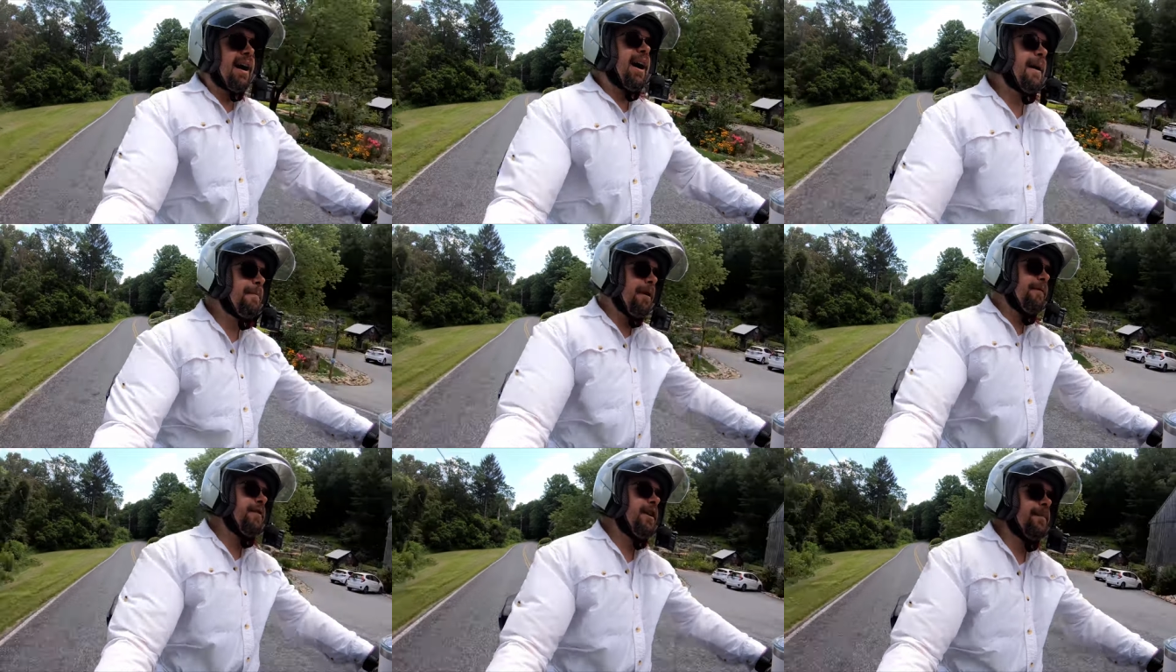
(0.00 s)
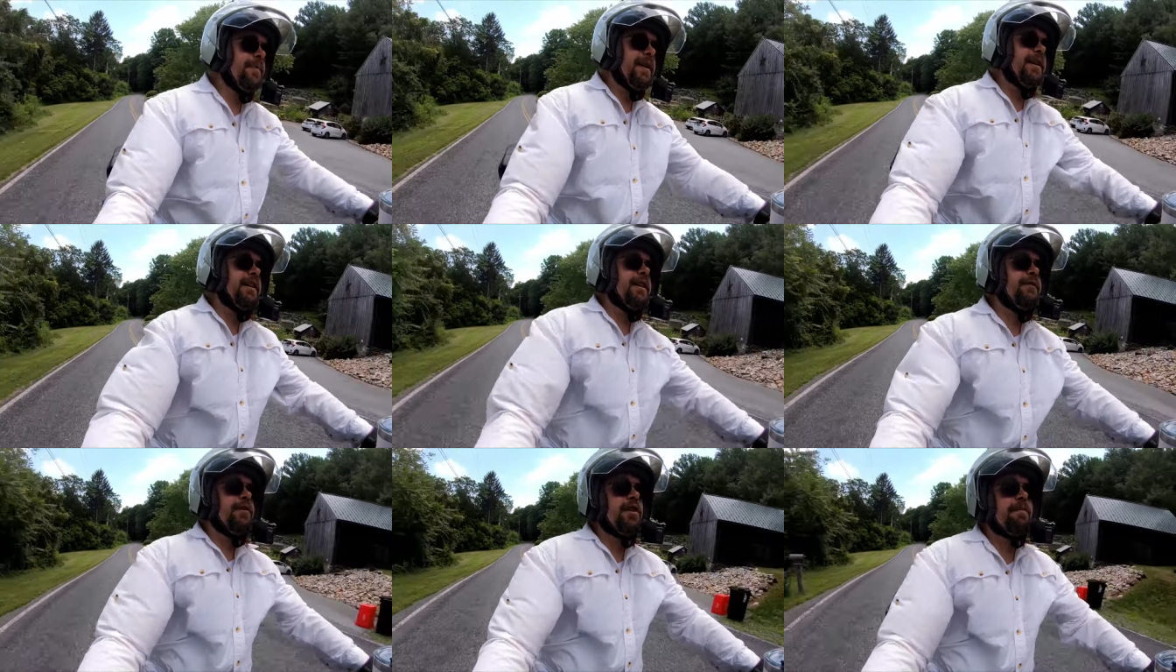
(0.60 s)
I'm of the
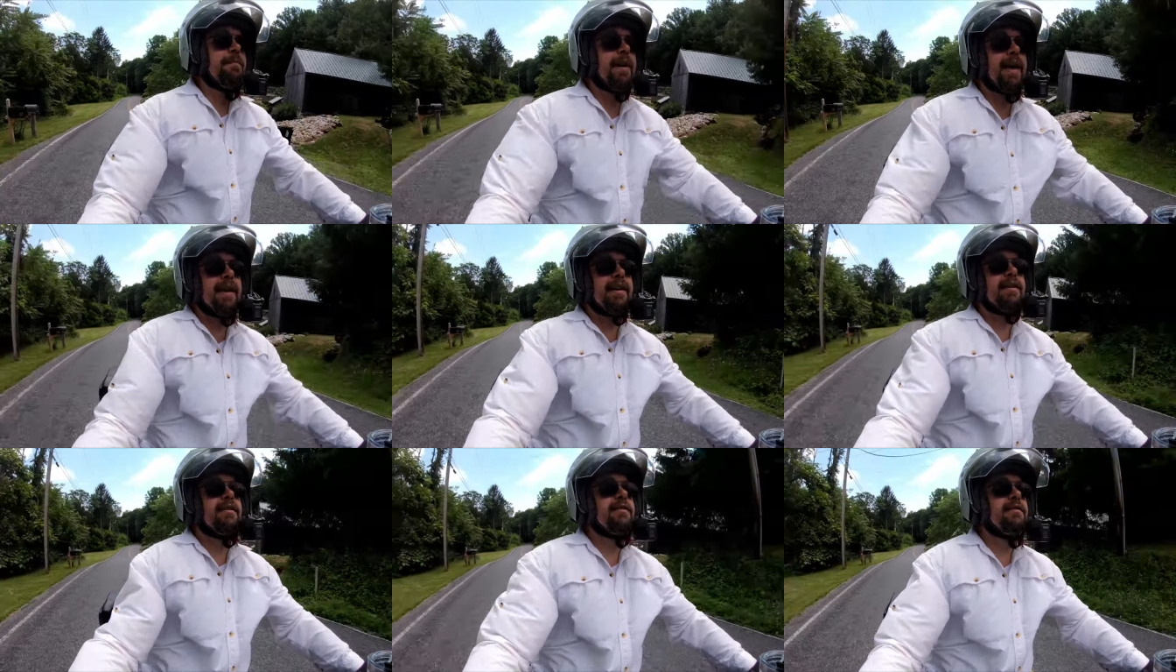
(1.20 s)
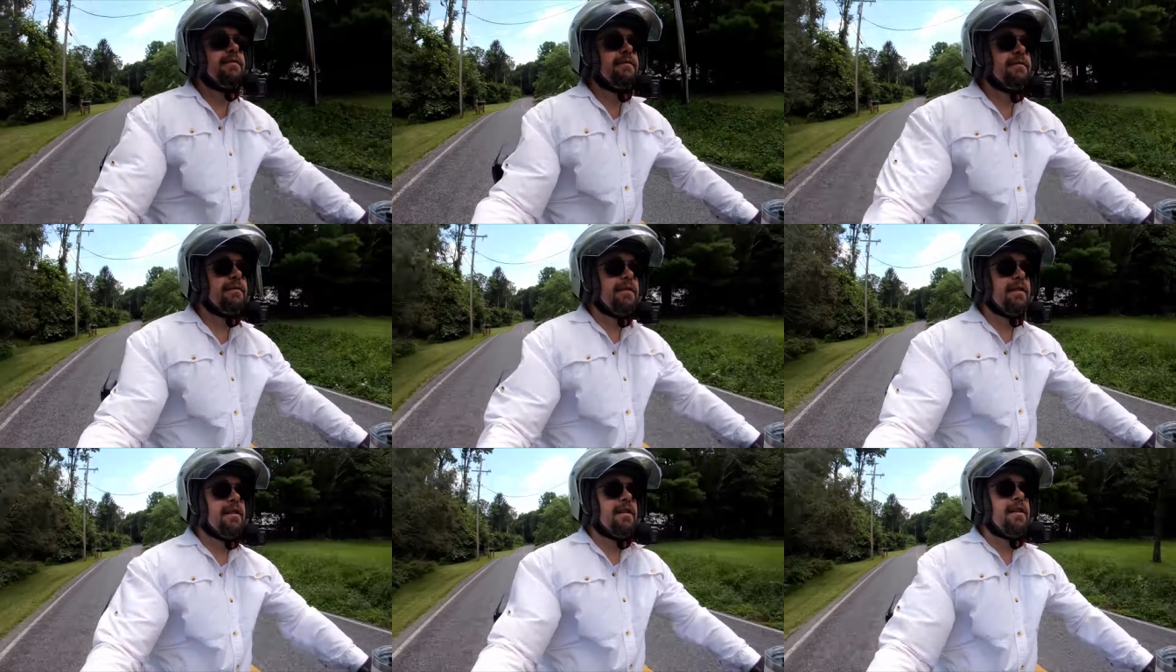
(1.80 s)
opinion if you can make
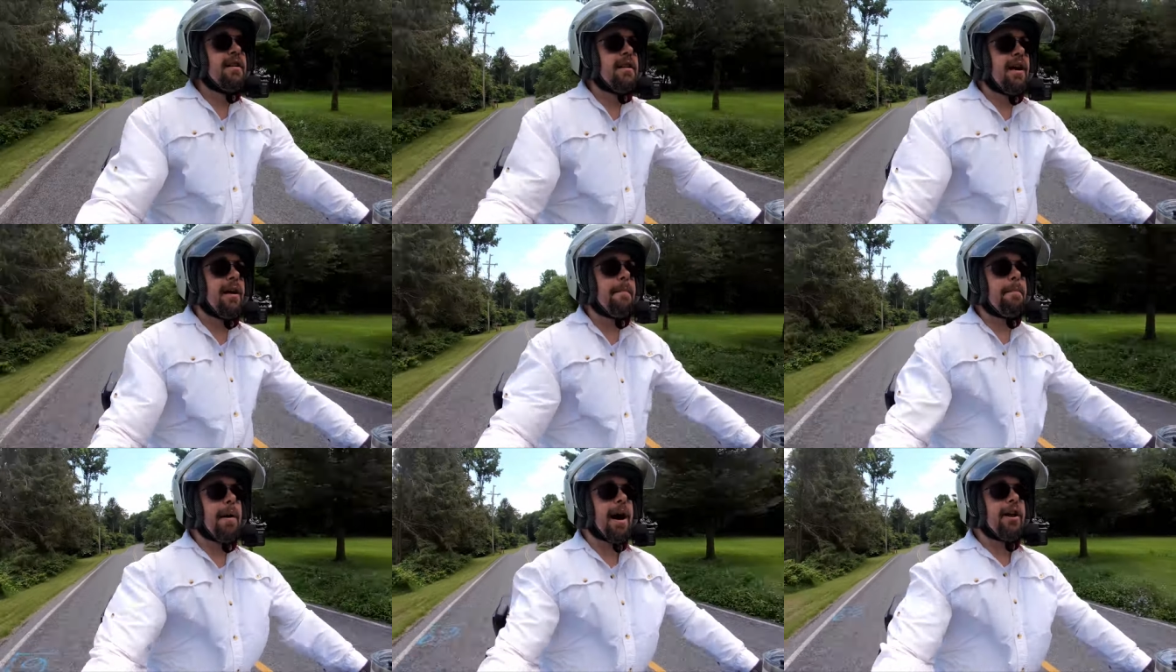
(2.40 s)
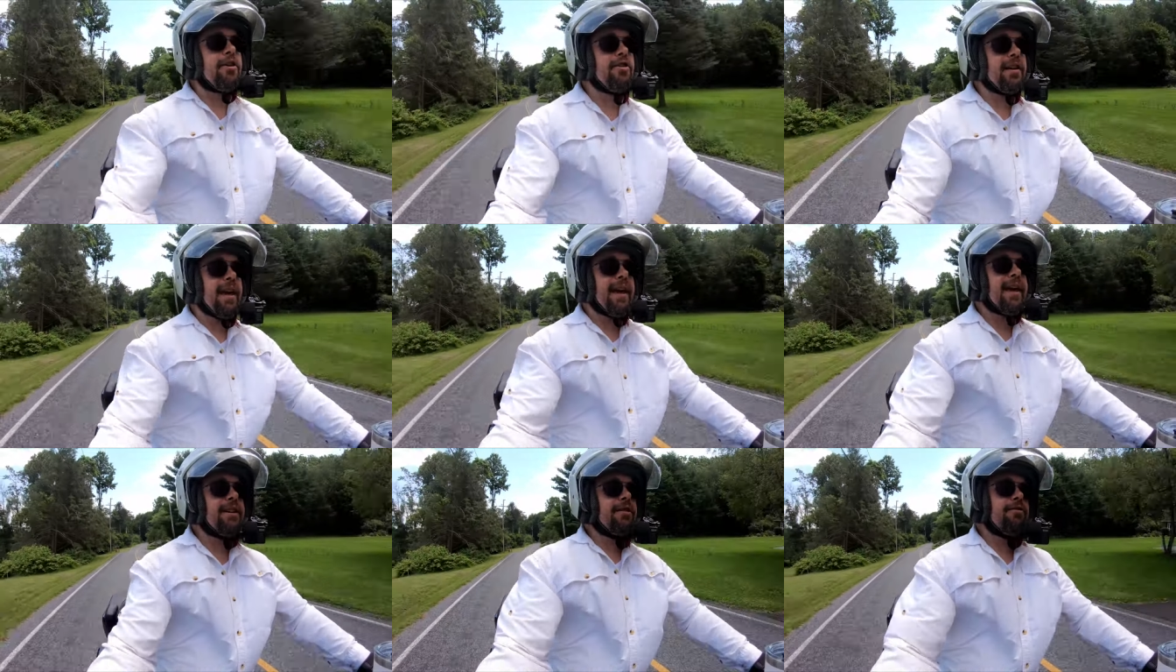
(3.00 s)
a modern
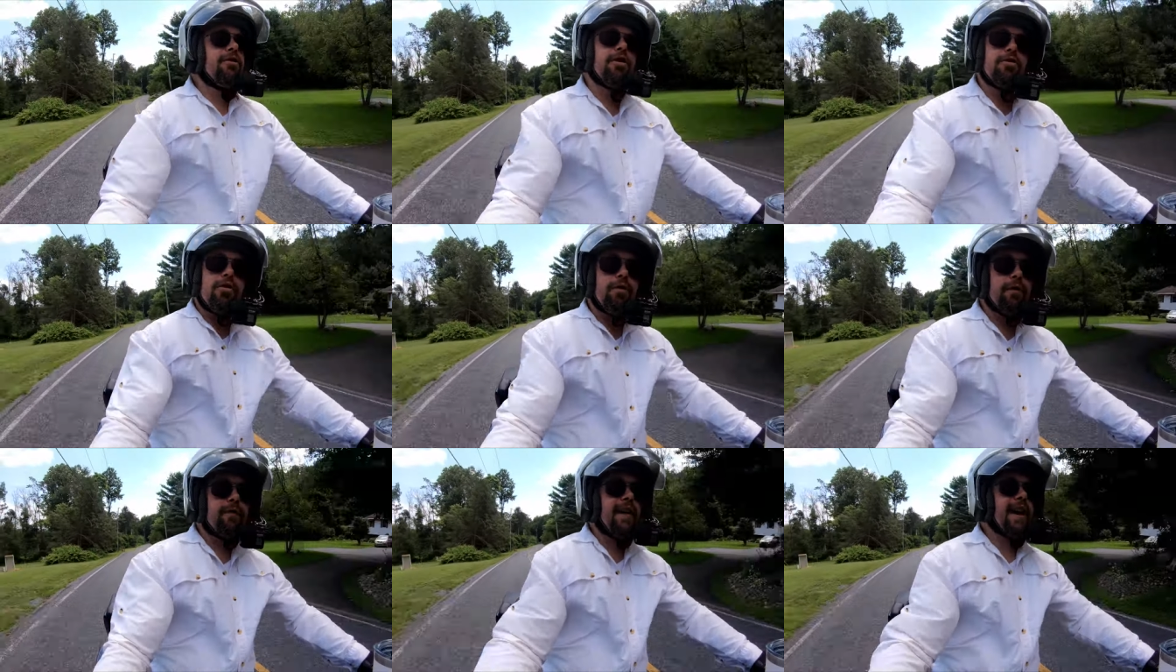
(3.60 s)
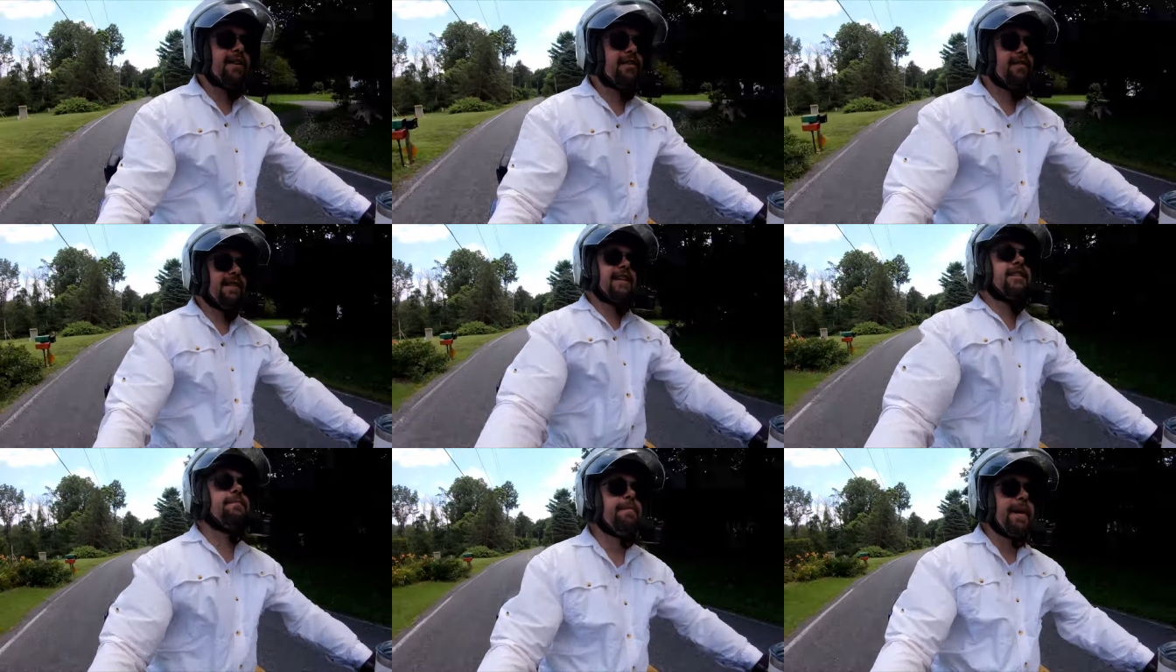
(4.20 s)
gauge look old-fashioned,
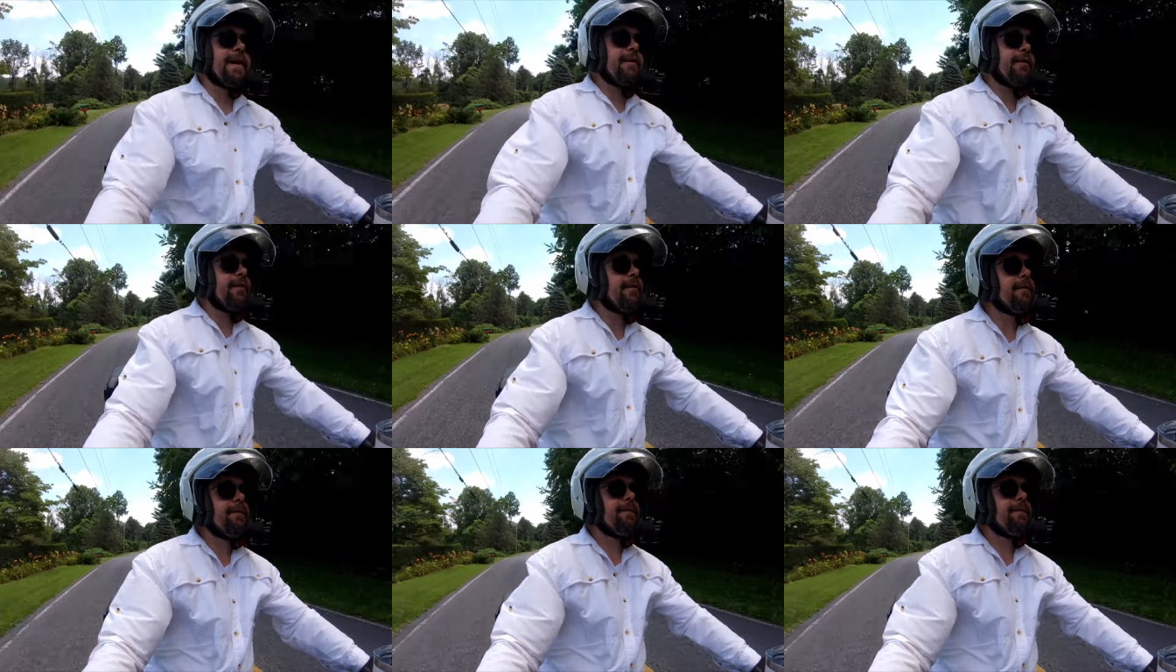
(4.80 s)
that's better.